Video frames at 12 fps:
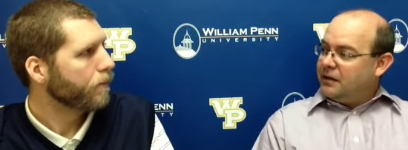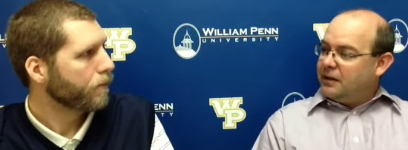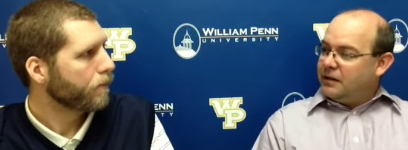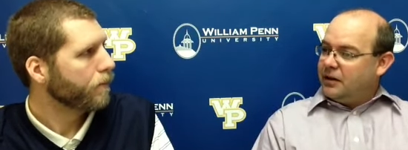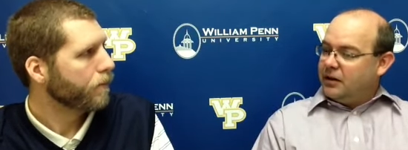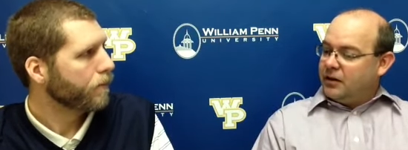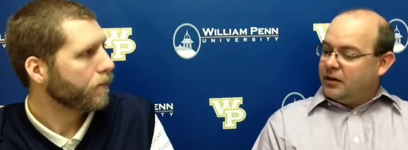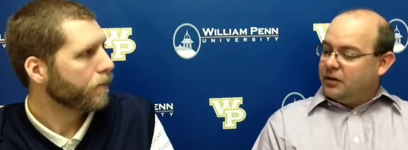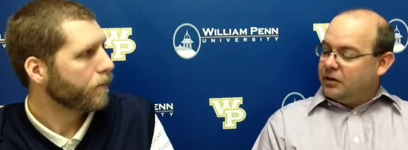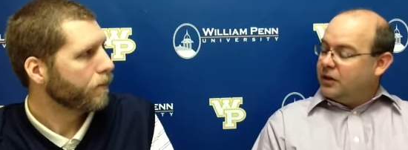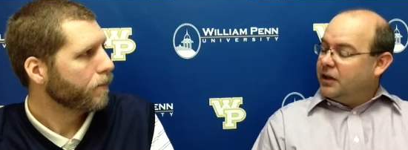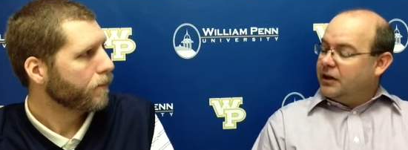Speaker 1: and our, our
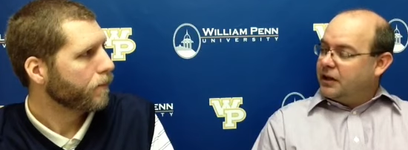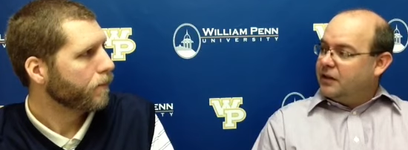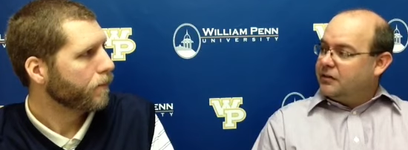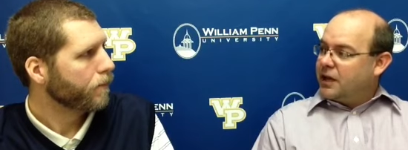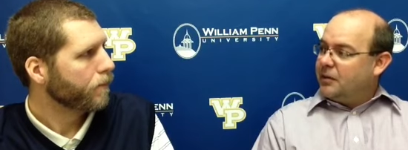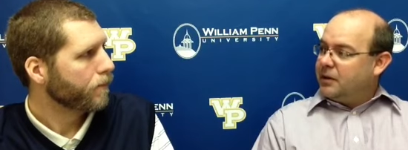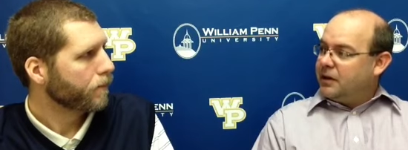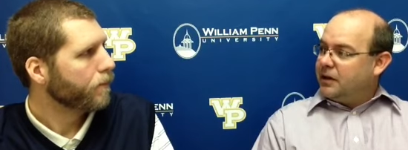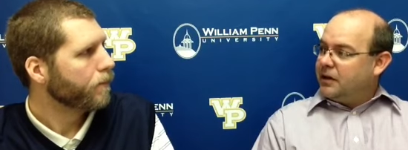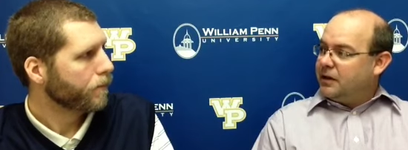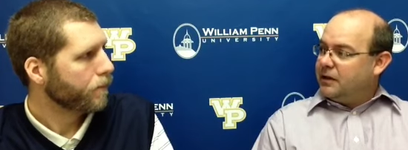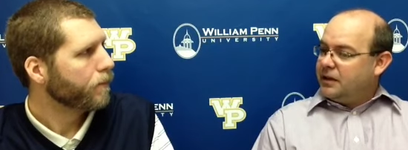the young kids coming
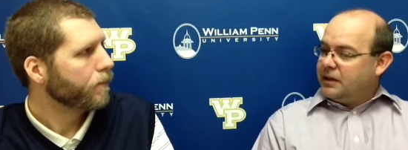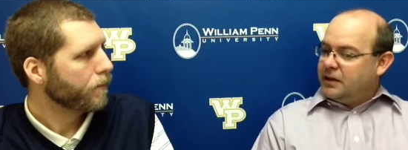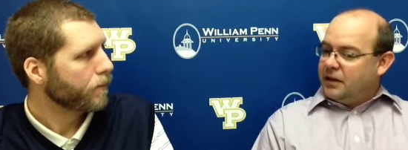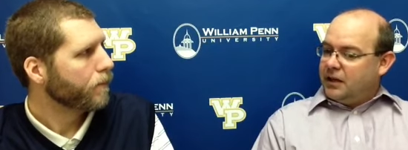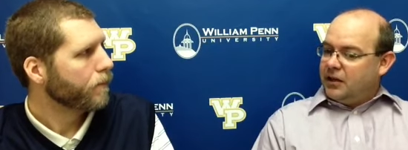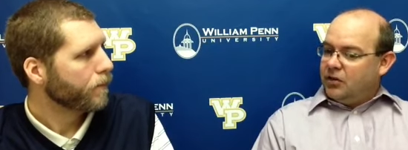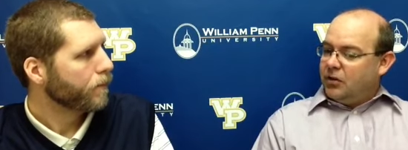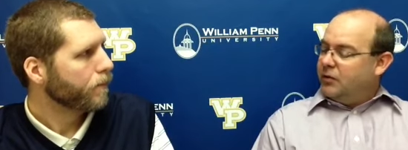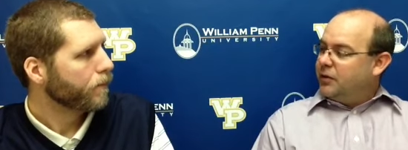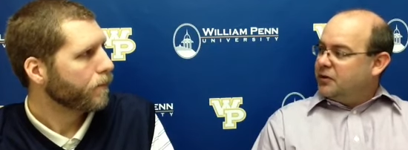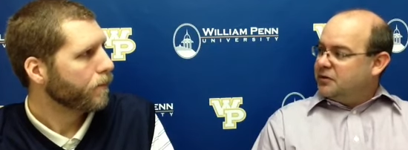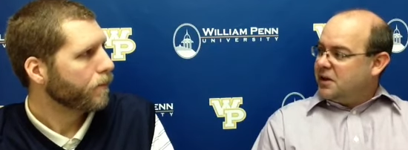in. Uh, you know, if
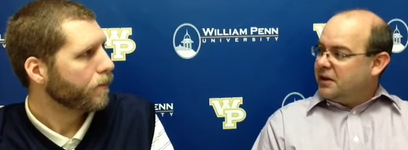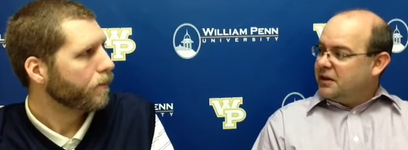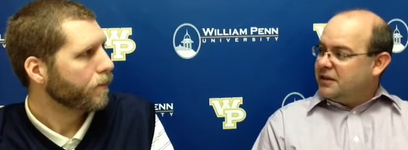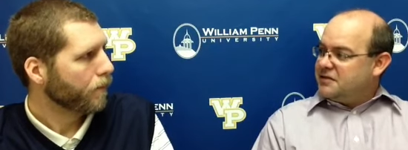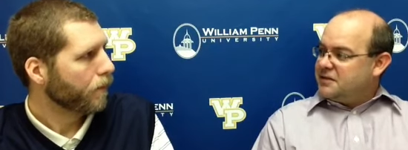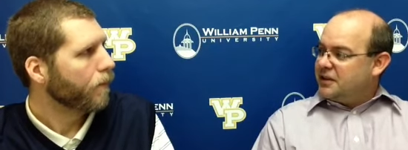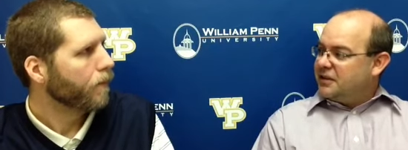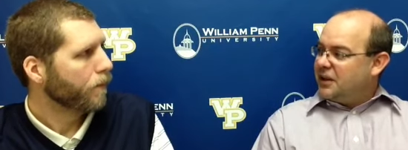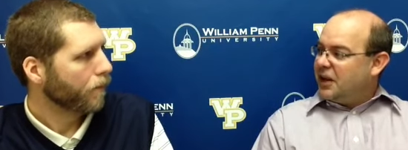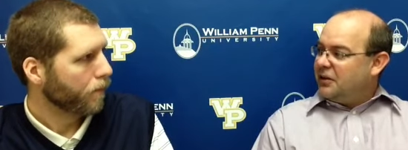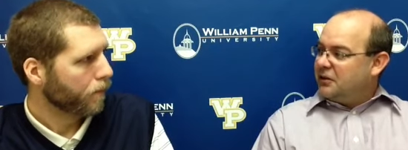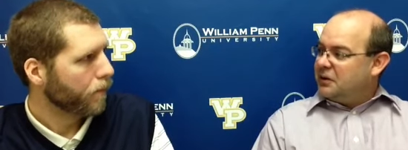those young kids stick
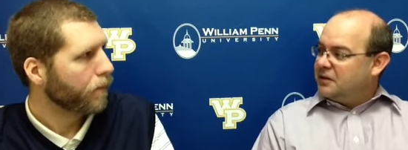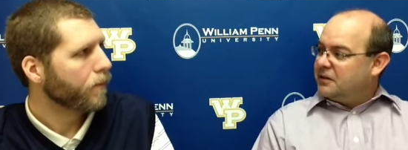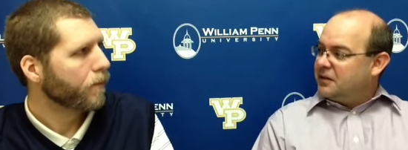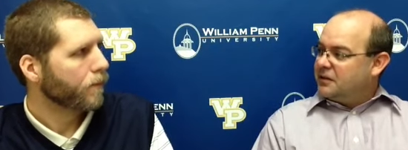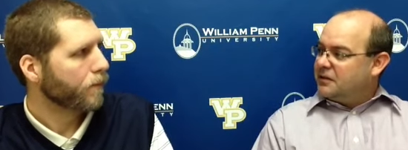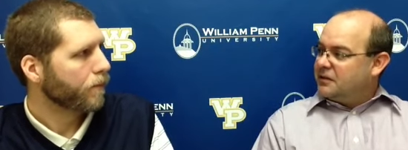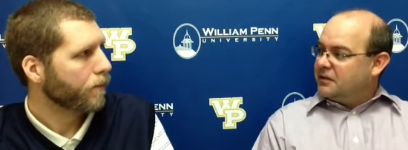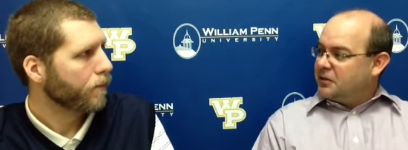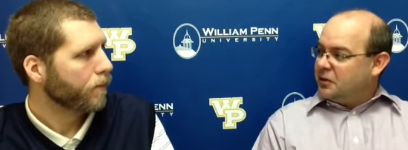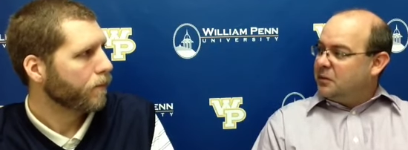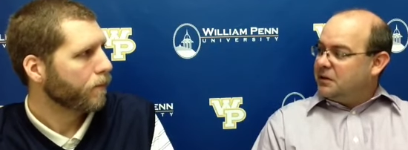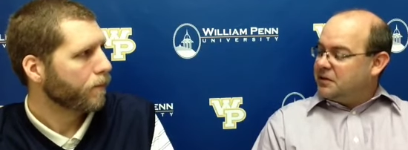together, it's it
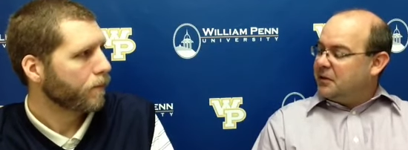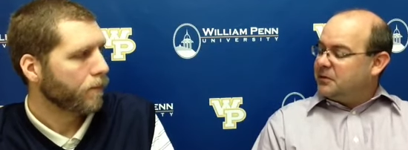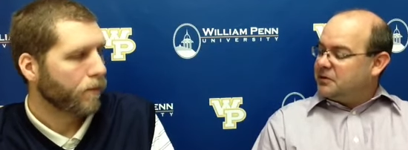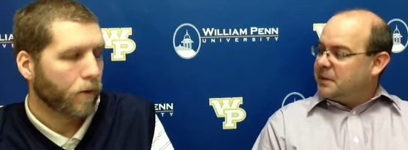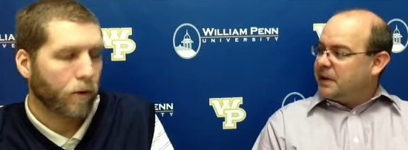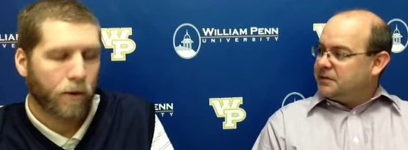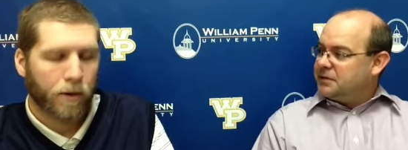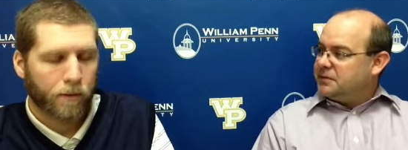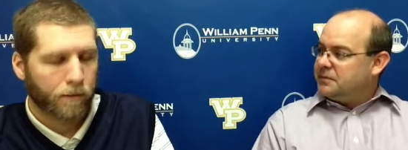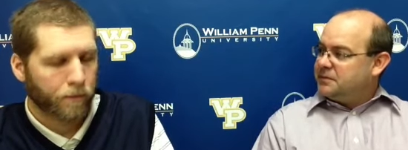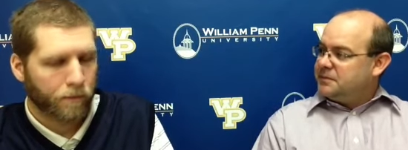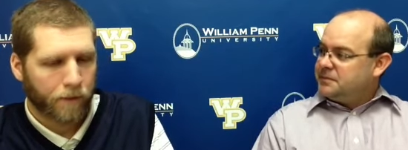could be something special. Oh yeah,
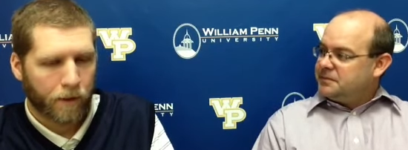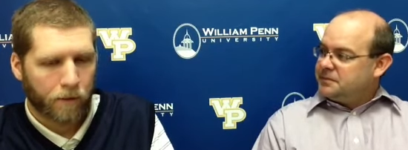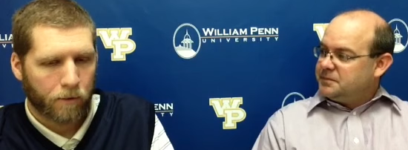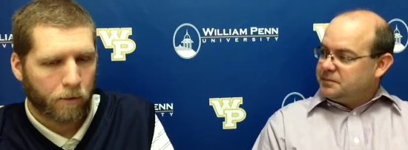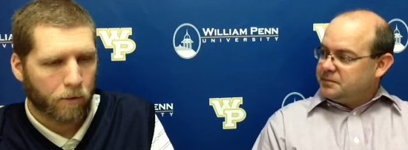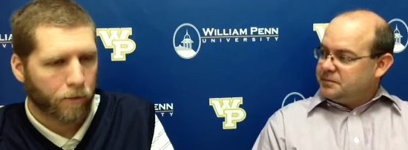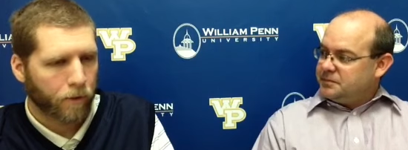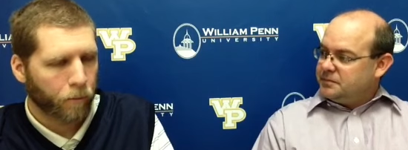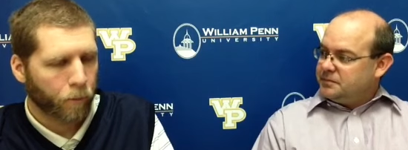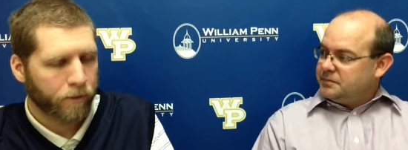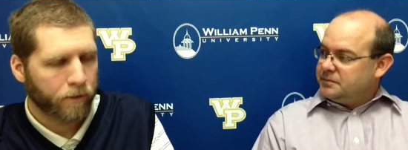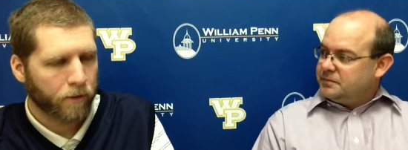
Speaker 2: there's talent all over.
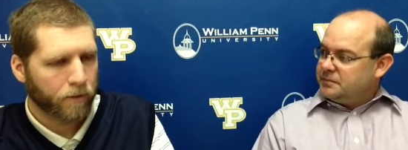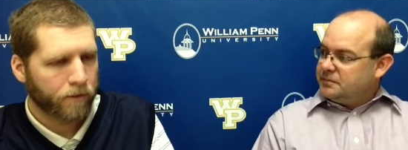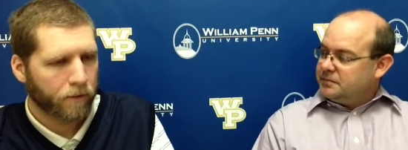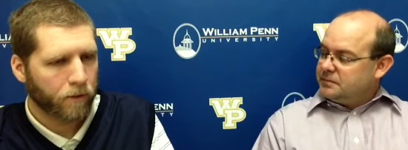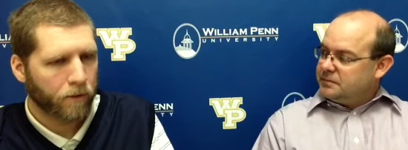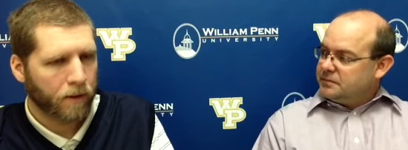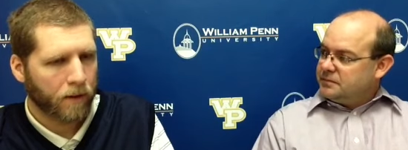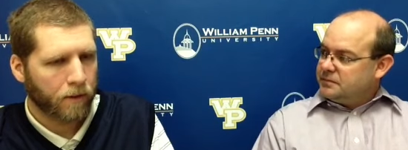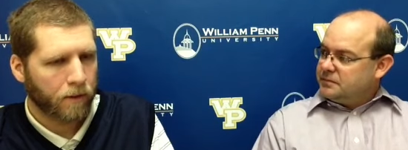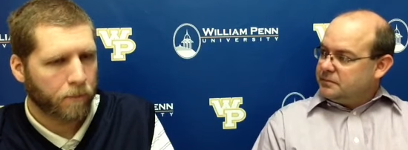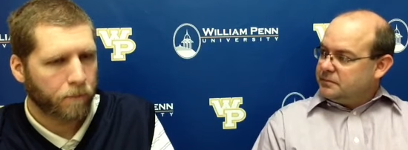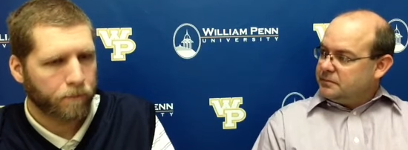Was there a certain
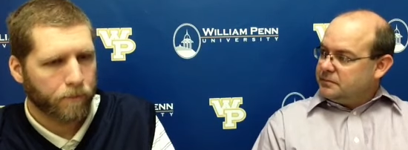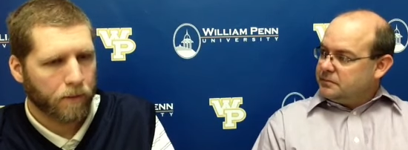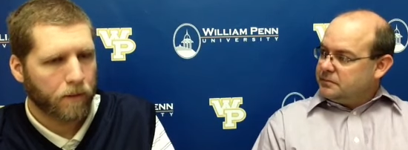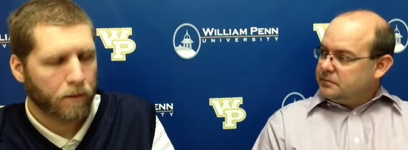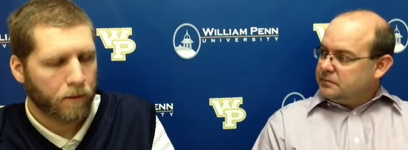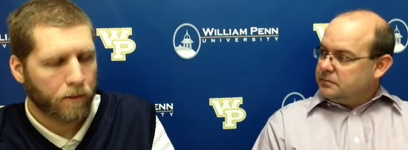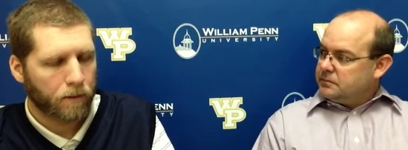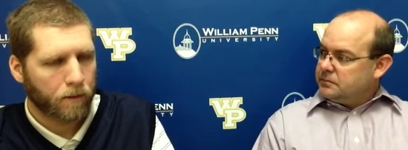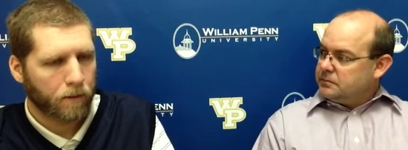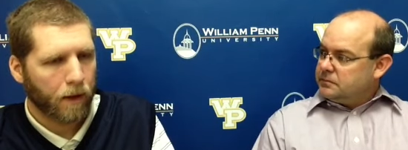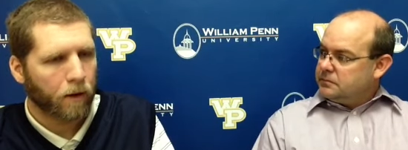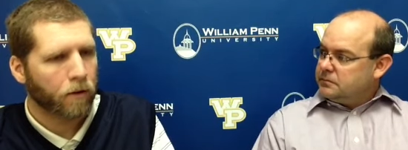um,
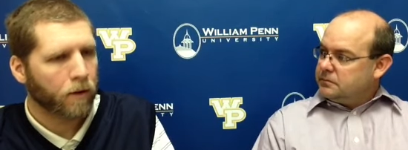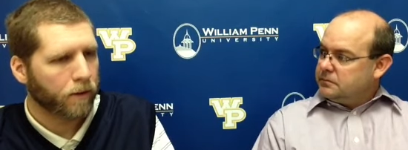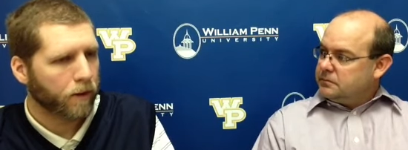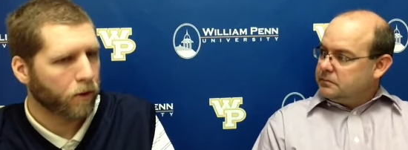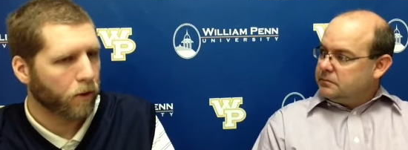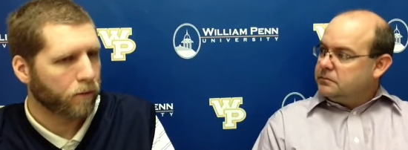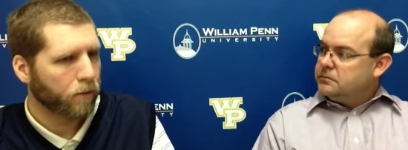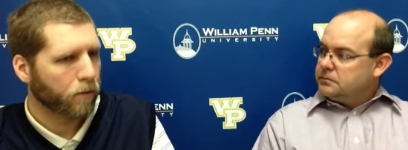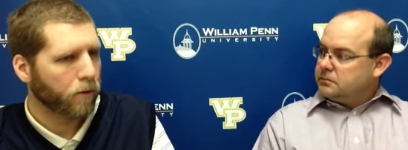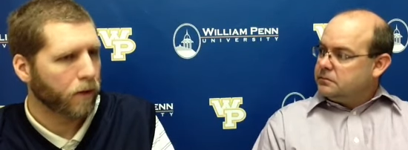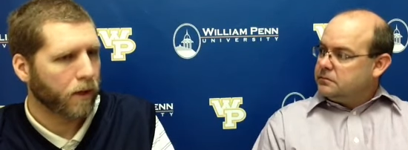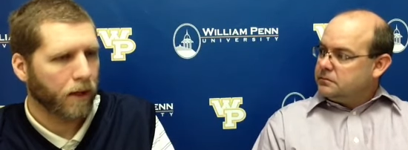area that you guys were
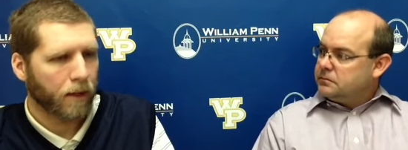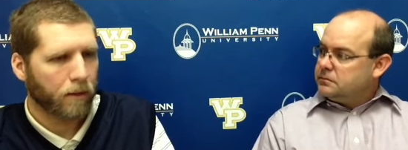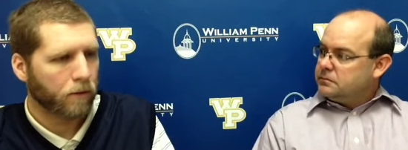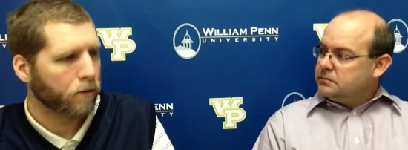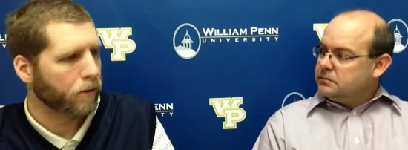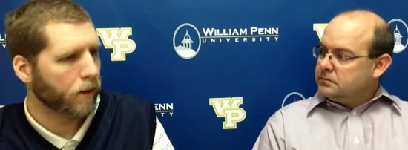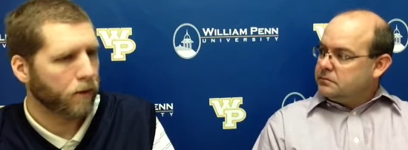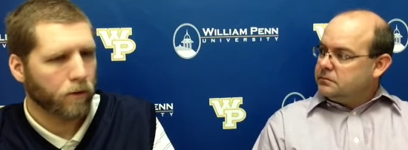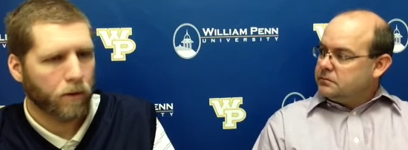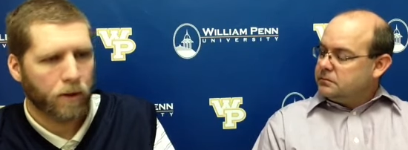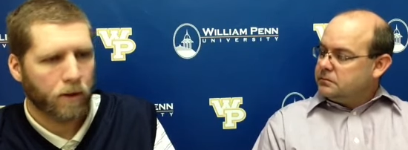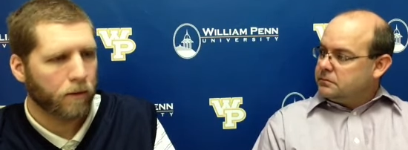looking at, it looked like
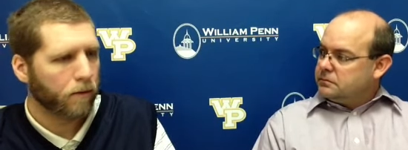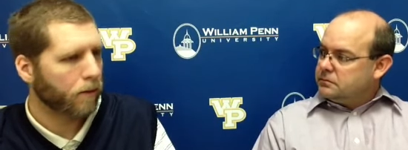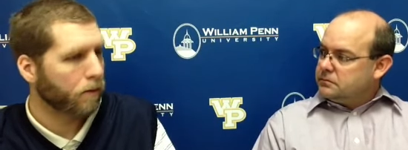you hit